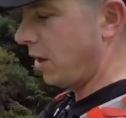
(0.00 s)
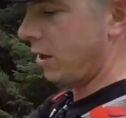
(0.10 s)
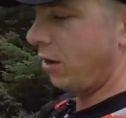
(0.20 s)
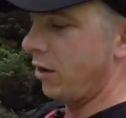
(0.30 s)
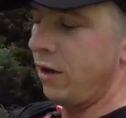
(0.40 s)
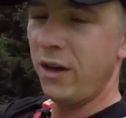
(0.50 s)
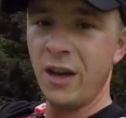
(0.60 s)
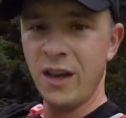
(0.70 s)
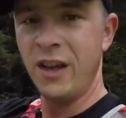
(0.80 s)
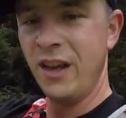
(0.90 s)
my
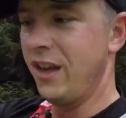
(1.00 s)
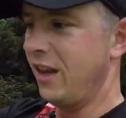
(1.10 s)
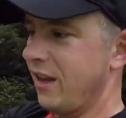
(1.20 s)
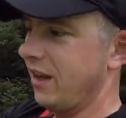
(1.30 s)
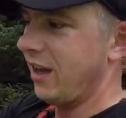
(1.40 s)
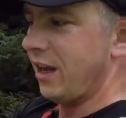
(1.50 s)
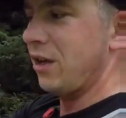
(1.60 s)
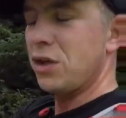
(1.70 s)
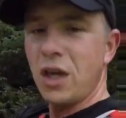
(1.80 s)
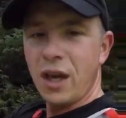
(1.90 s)
idea with the big
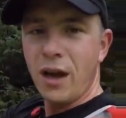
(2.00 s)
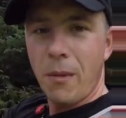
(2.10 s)
bags,